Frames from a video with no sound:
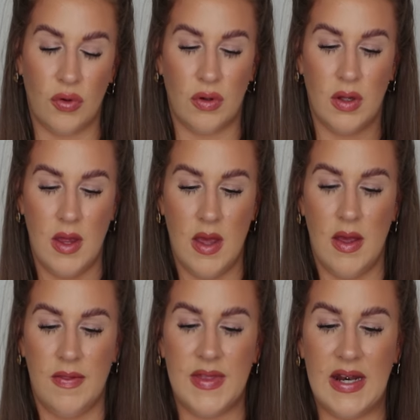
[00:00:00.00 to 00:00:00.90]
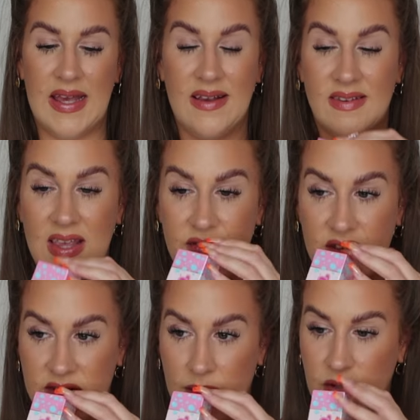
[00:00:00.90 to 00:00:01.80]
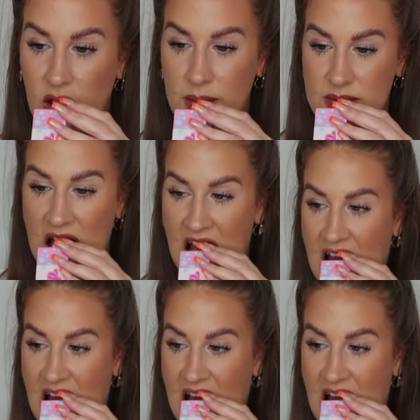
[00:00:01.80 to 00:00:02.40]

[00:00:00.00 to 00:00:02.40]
or the links even sometimes.